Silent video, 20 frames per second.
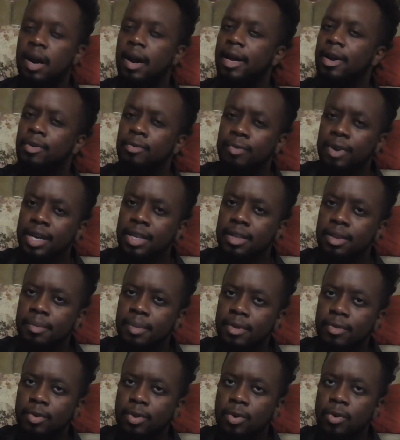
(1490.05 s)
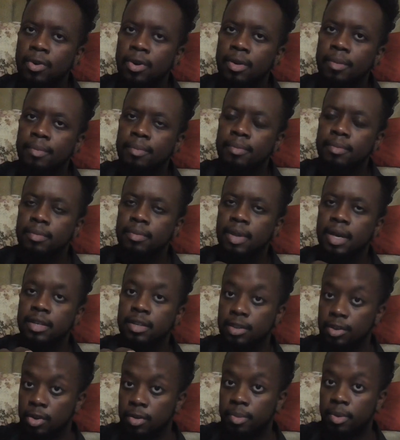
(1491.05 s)
I don't read them and record them.
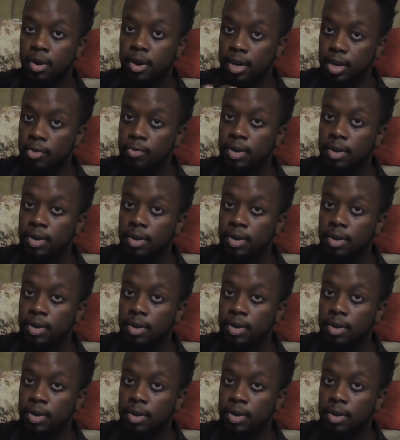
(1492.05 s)
That's your part.